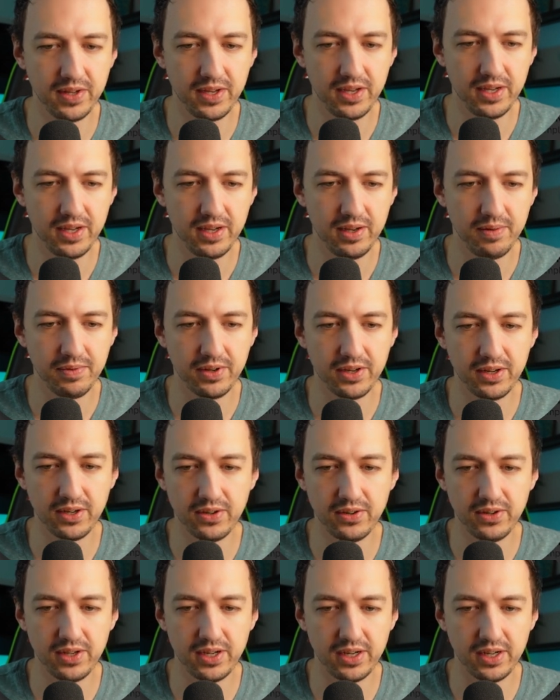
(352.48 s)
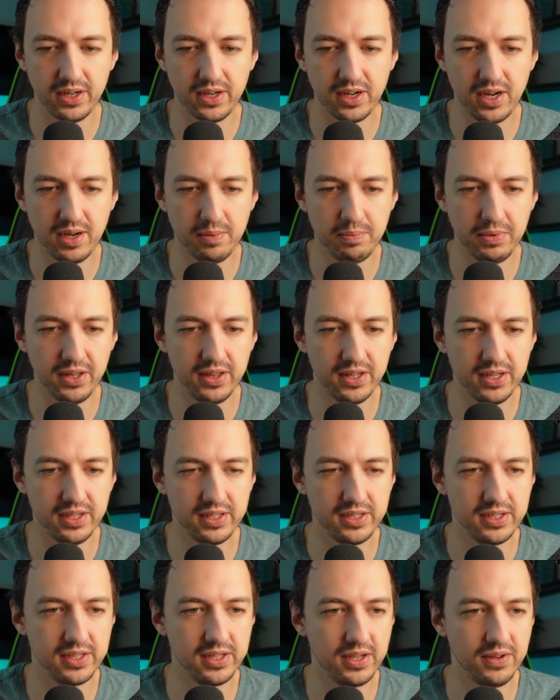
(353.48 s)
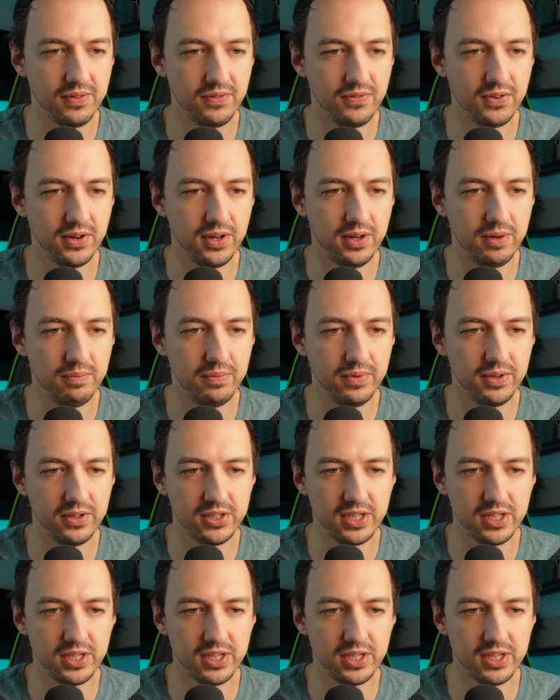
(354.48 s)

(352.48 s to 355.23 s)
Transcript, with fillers: I'm going to go ahead and copy this from